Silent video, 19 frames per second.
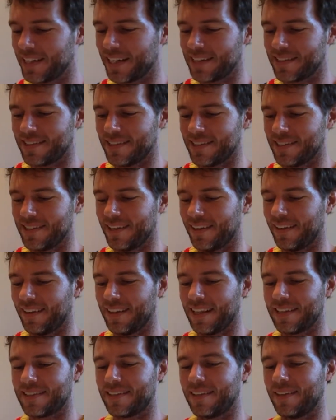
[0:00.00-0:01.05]
dances, don't they?
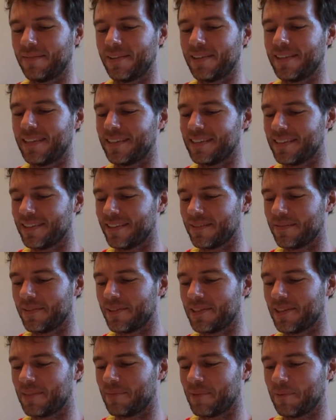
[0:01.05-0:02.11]
That's a lovely thing to do for
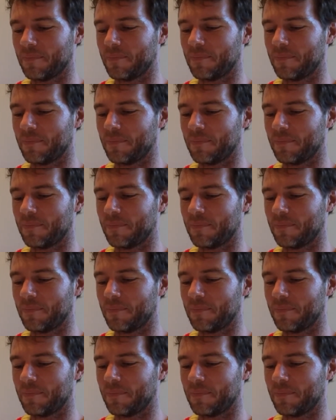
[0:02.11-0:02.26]
someone.